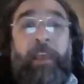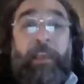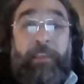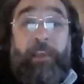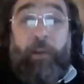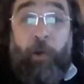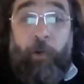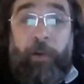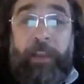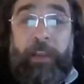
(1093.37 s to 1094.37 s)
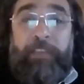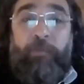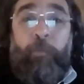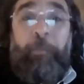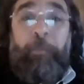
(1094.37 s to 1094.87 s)
the goal is
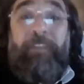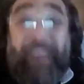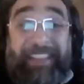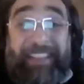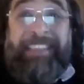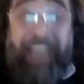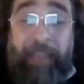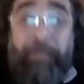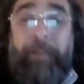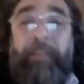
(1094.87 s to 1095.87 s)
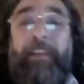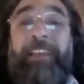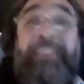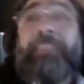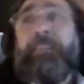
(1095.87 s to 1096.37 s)
to prevent cyber
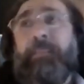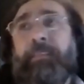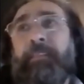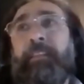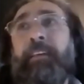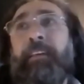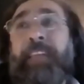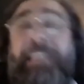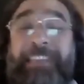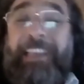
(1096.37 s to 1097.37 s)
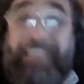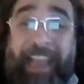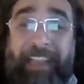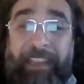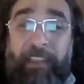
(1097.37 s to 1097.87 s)
incidents. That's
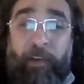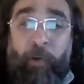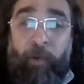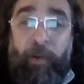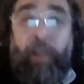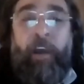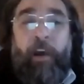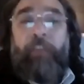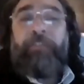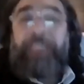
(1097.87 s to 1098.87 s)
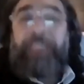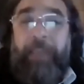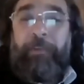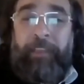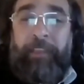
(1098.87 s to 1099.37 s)
exactly the goal of
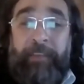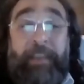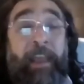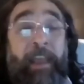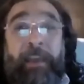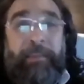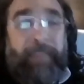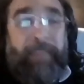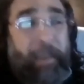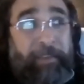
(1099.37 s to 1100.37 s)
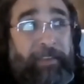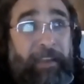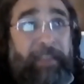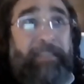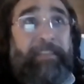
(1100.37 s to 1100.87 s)
cyber deterrence. Cyber
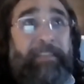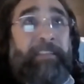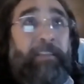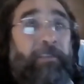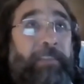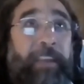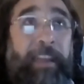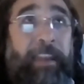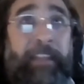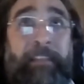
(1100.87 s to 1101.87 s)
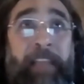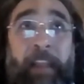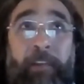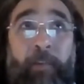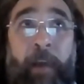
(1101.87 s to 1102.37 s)
deterrence does not really tell
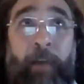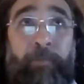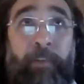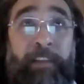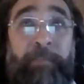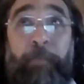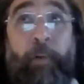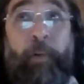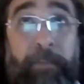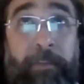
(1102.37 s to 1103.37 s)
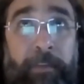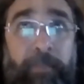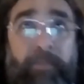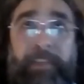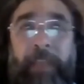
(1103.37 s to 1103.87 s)
you how to respond
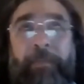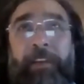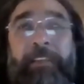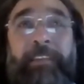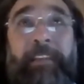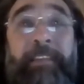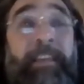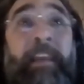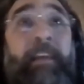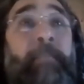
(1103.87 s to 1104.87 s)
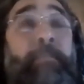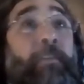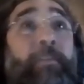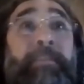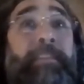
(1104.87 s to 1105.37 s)
to cyber incidents,
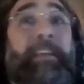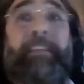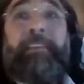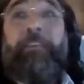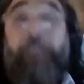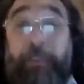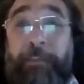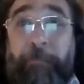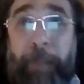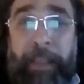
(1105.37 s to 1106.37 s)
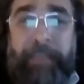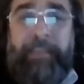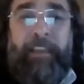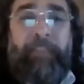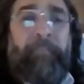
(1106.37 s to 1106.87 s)
because in the first place,
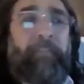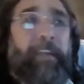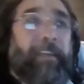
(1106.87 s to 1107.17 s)
if